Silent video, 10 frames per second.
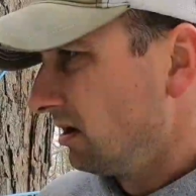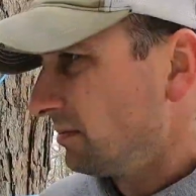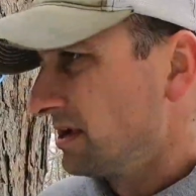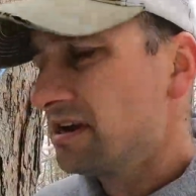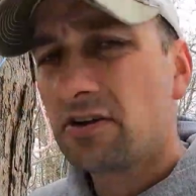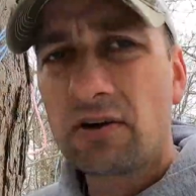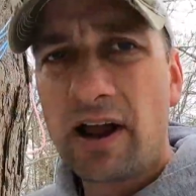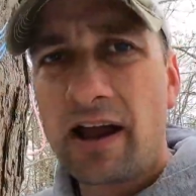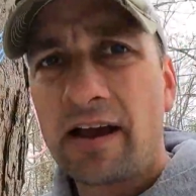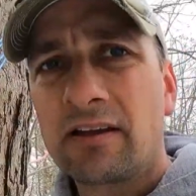I'm here
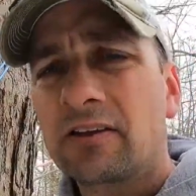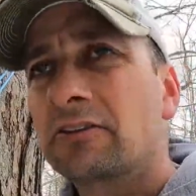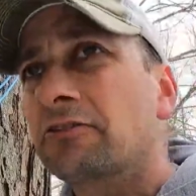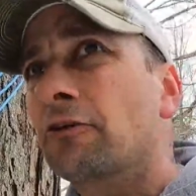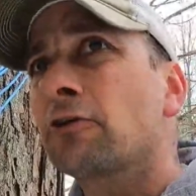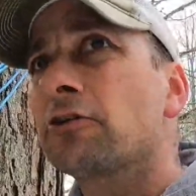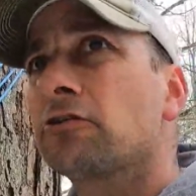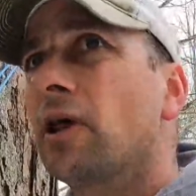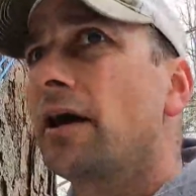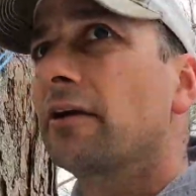at the
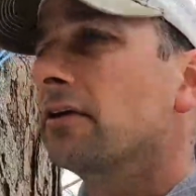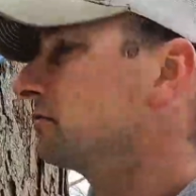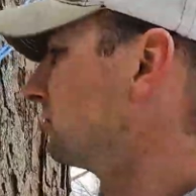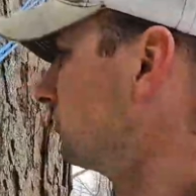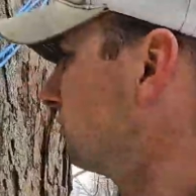furthest ladder to